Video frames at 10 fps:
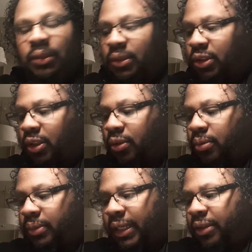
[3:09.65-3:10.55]

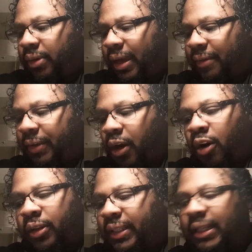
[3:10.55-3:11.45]
So there you have it.
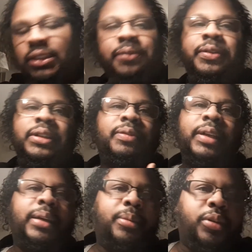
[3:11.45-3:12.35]
All things are full of
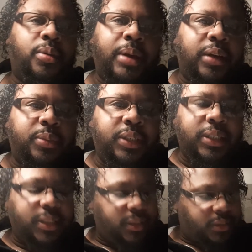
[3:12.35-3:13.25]
labor, no matter what it
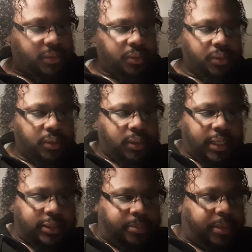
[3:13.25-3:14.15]
is,
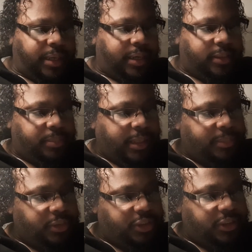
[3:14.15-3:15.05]
as the
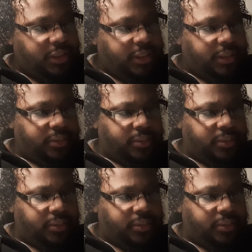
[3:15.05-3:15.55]
Bible just said.